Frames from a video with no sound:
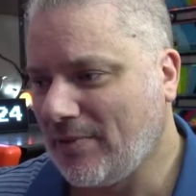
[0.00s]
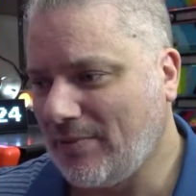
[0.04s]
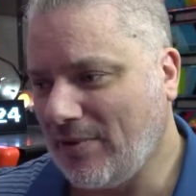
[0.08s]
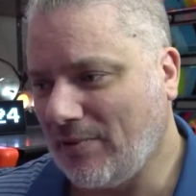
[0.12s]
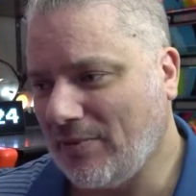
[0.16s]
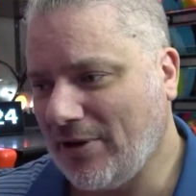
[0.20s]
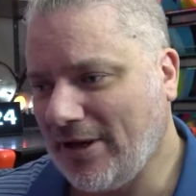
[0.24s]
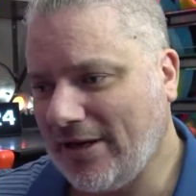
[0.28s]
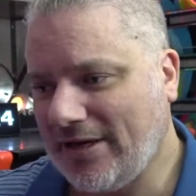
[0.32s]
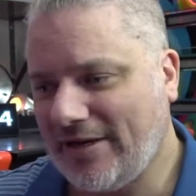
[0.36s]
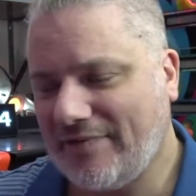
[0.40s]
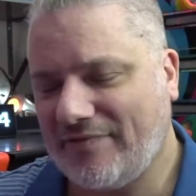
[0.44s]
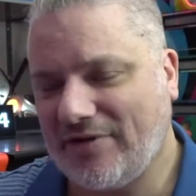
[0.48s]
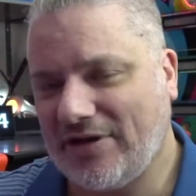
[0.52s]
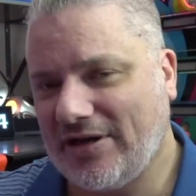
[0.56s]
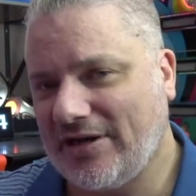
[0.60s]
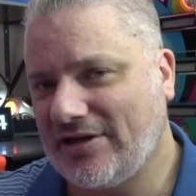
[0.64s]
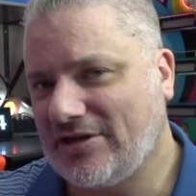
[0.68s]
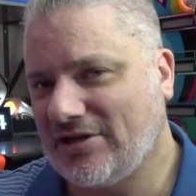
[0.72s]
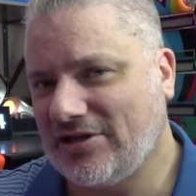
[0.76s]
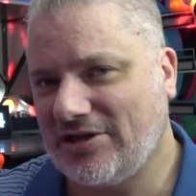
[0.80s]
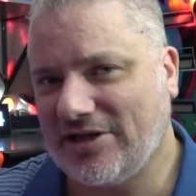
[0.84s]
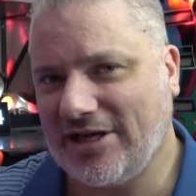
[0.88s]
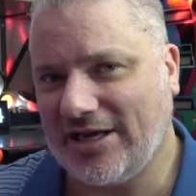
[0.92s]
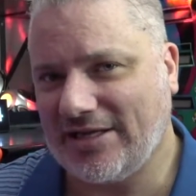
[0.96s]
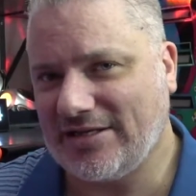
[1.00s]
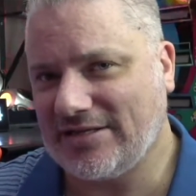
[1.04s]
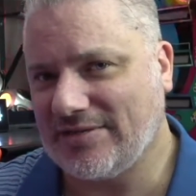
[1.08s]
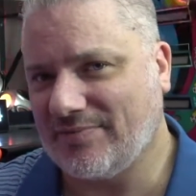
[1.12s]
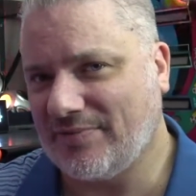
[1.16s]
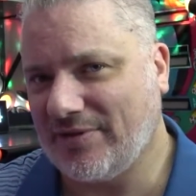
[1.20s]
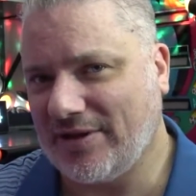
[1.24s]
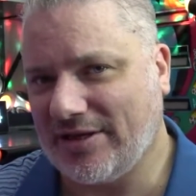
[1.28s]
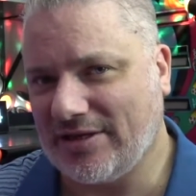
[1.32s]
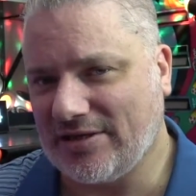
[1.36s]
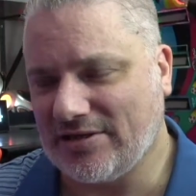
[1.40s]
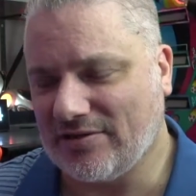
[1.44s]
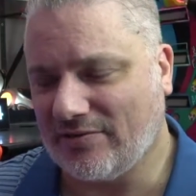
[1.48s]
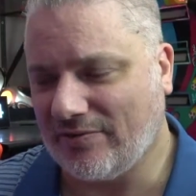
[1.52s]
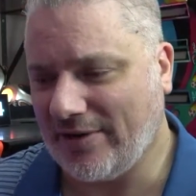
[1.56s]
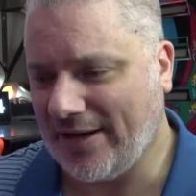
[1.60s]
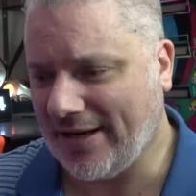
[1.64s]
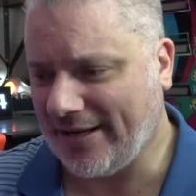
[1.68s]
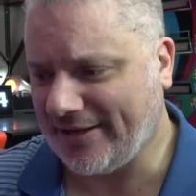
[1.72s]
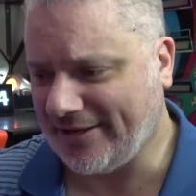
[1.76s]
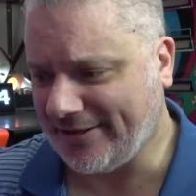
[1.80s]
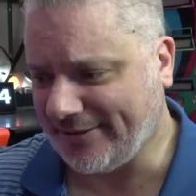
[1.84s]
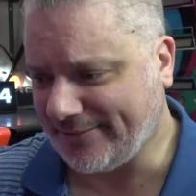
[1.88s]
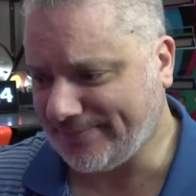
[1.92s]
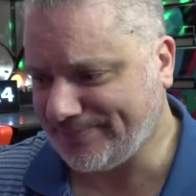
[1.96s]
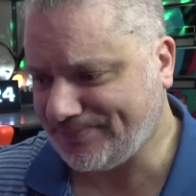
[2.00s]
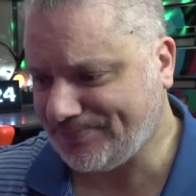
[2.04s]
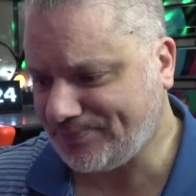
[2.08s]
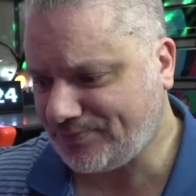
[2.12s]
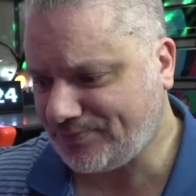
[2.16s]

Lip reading: but we're going to have to need to change some things around it.